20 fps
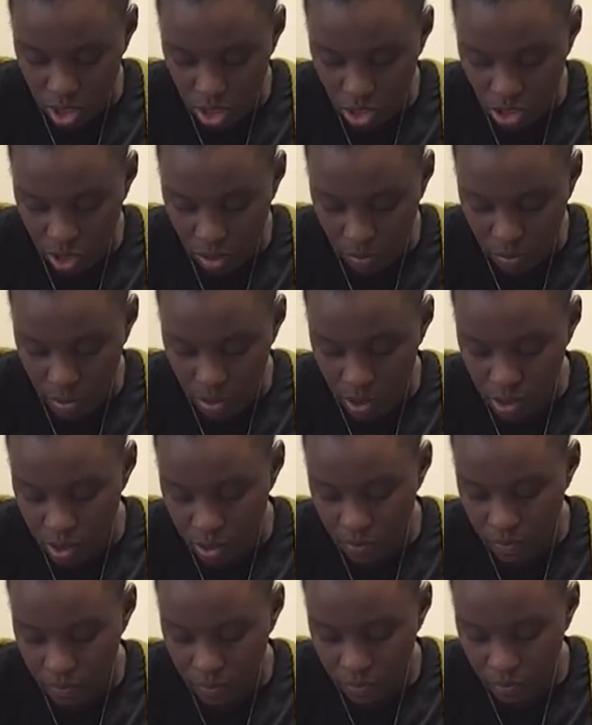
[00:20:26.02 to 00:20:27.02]
shepherd's
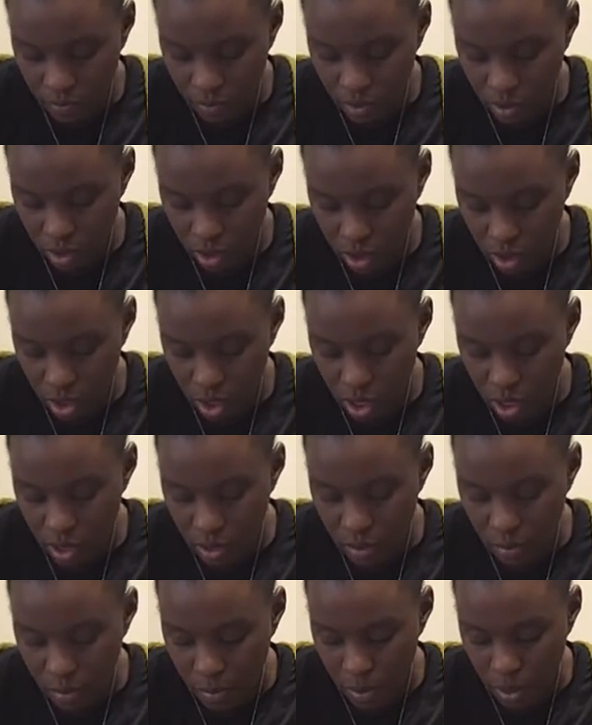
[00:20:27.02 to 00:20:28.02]

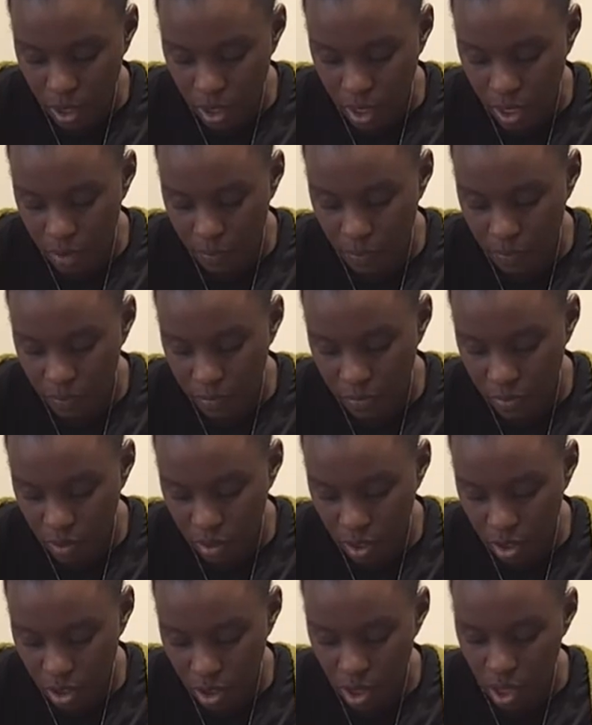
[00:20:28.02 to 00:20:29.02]
pie,
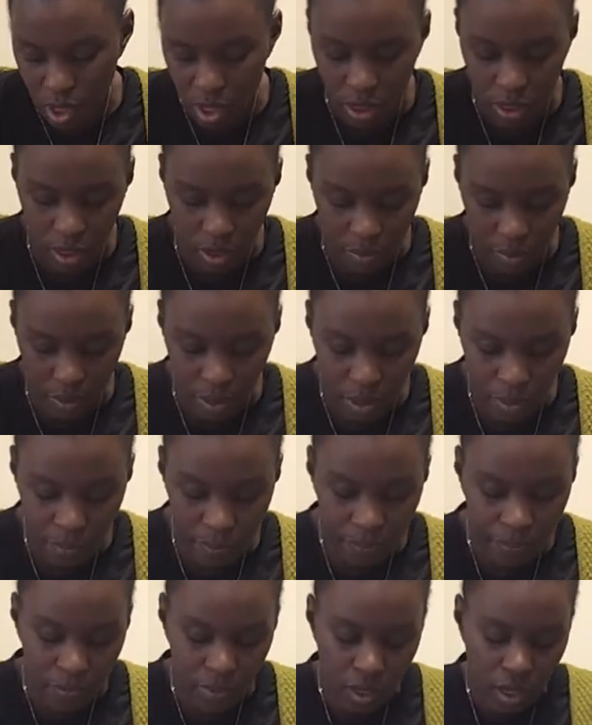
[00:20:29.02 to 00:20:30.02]
there we go.
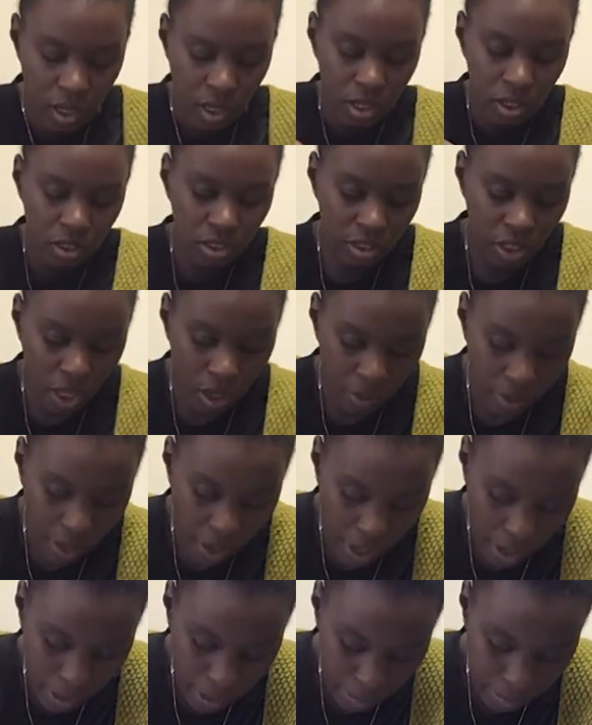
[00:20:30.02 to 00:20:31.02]

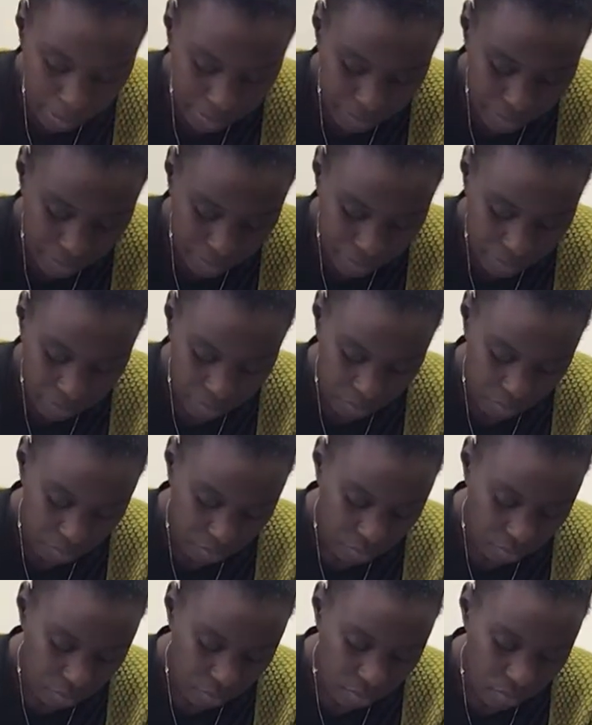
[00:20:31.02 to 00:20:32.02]
So
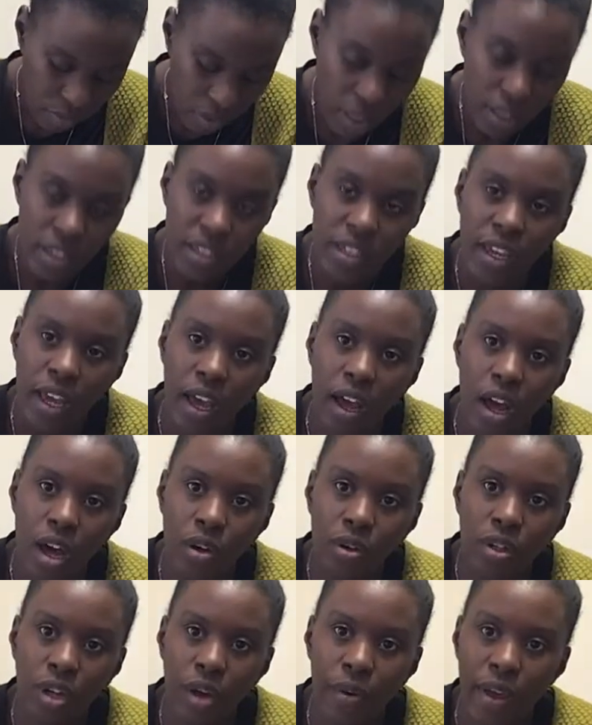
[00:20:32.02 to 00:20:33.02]
yeah, I'll
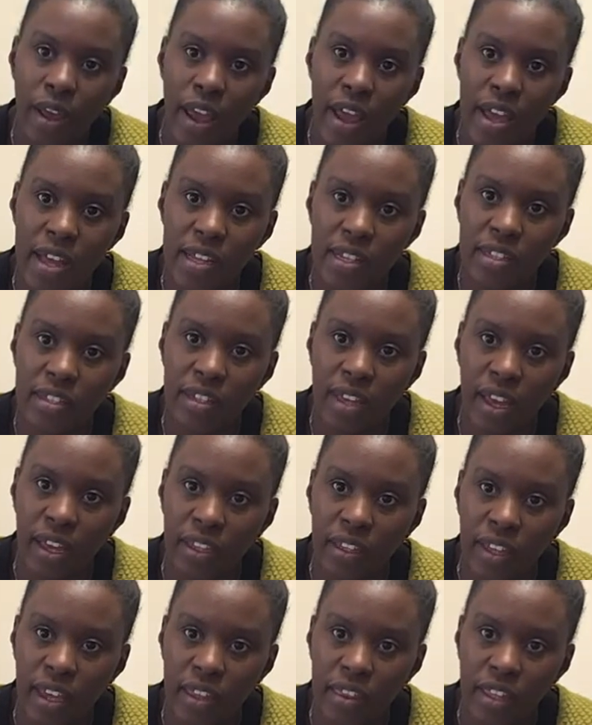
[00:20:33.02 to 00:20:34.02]
go ahead and
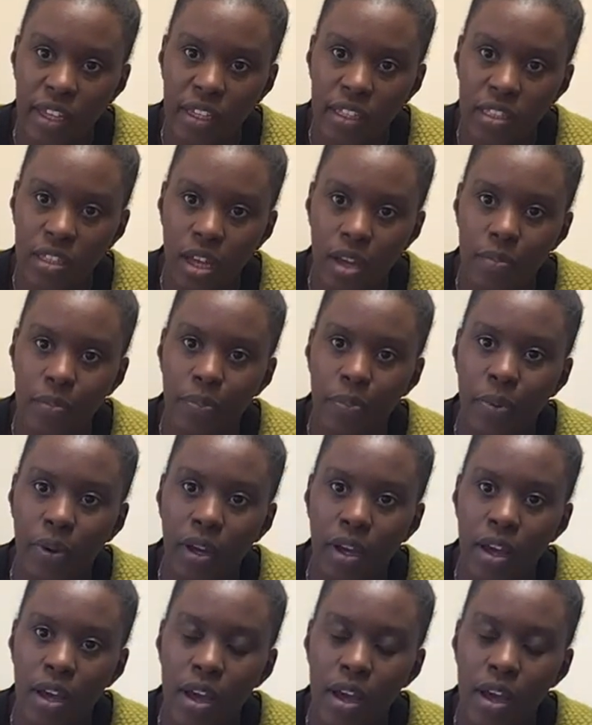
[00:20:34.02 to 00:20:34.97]
get that done, but